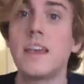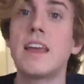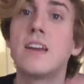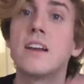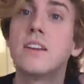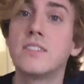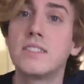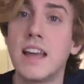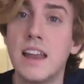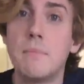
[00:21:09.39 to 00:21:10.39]
hey, here's
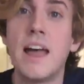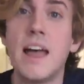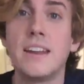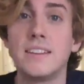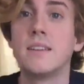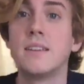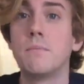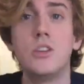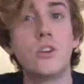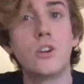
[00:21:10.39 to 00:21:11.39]
10 pennies,
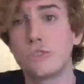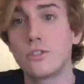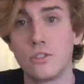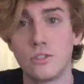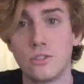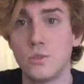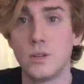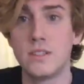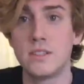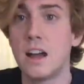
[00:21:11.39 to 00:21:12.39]
but you could also just use
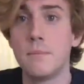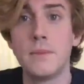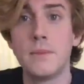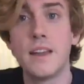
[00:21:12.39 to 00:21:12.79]
1 dime,